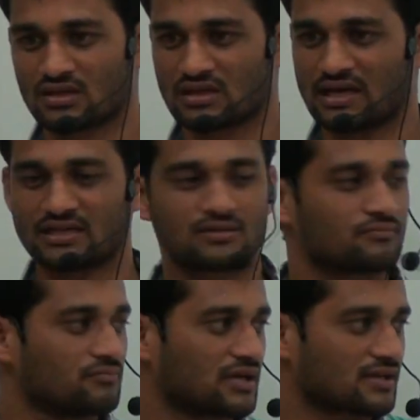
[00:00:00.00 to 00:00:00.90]
Got
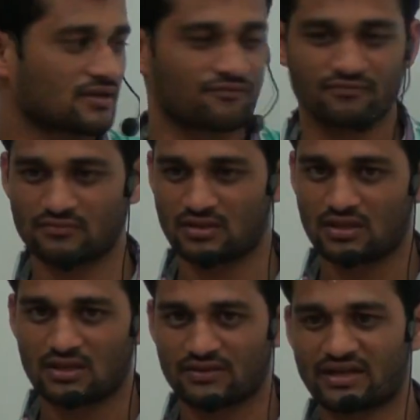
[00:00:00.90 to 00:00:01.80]
it? Because of
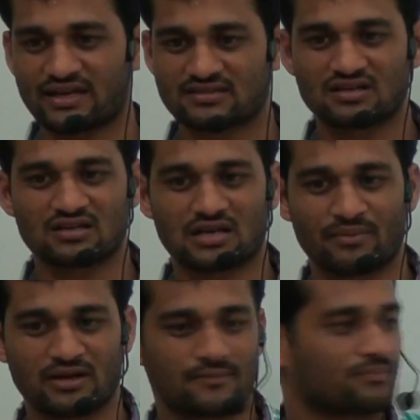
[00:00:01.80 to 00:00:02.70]
that external
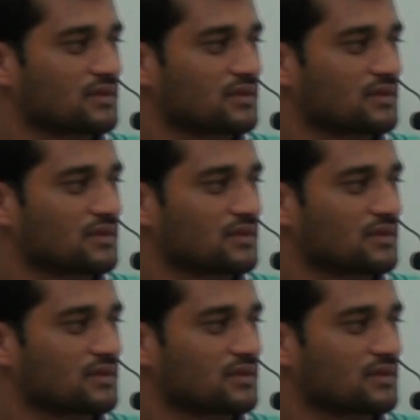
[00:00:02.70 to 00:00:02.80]
command,